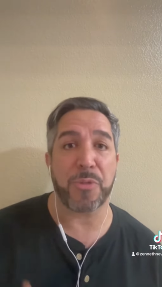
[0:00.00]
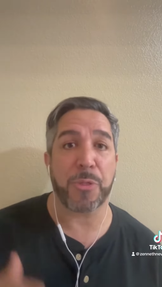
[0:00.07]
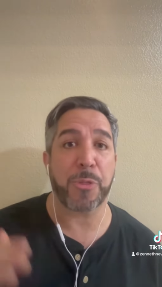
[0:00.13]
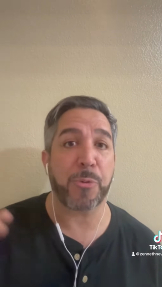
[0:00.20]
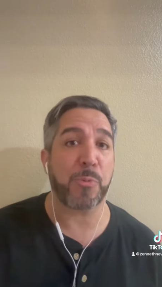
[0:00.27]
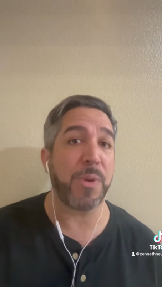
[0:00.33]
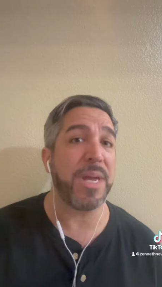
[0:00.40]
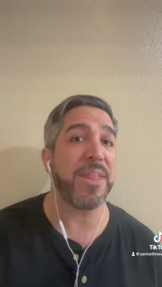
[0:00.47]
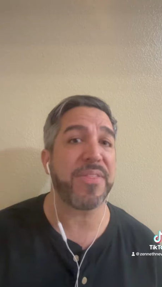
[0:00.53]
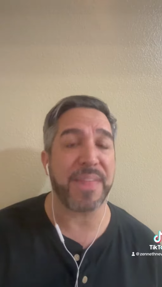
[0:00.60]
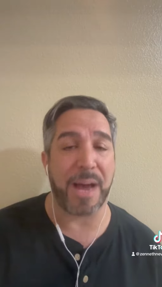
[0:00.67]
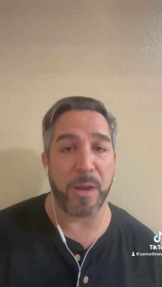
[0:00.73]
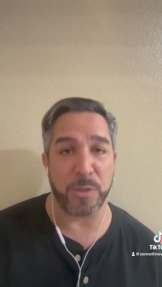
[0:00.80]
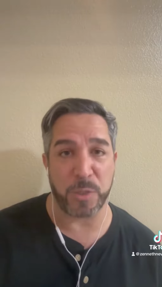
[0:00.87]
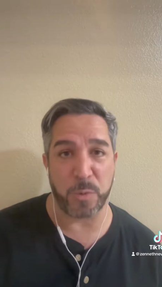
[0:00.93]

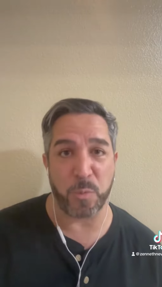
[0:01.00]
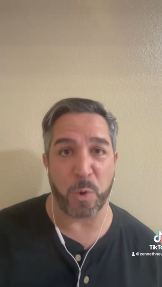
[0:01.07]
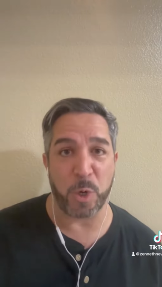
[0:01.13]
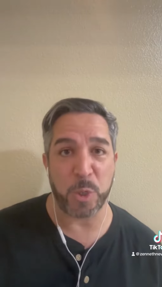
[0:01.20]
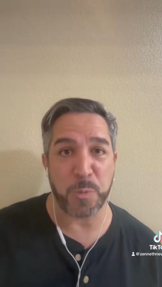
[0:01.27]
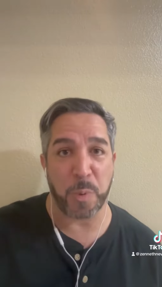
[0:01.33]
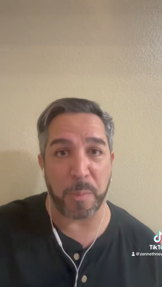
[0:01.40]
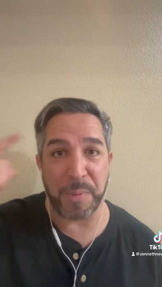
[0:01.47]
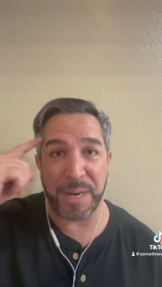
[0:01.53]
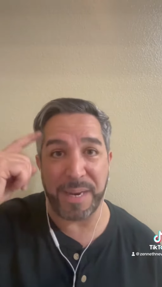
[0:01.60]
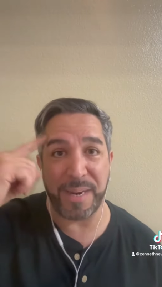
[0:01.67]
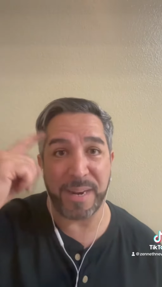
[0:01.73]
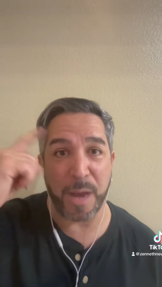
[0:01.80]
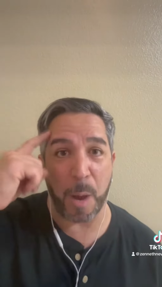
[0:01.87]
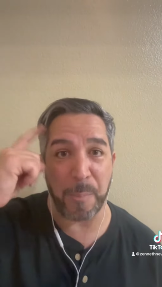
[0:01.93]
3,000 words per minute
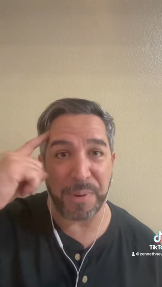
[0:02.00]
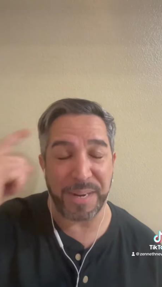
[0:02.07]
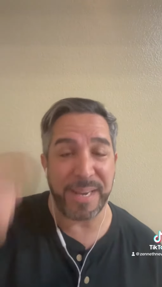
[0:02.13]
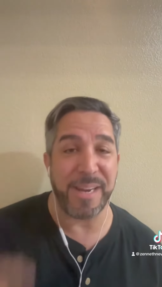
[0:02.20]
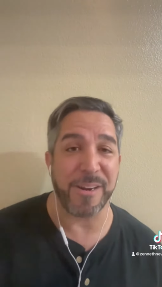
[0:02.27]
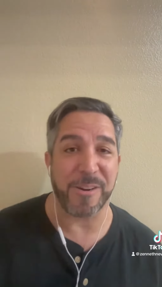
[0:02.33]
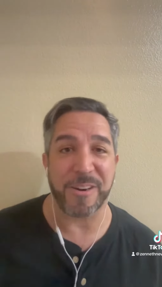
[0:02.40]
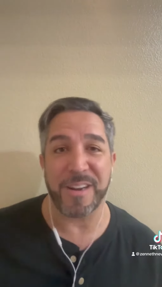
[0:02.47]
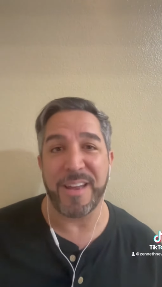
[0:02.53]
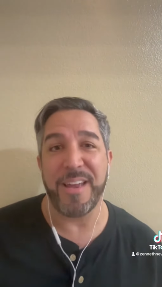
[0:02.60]
up in here.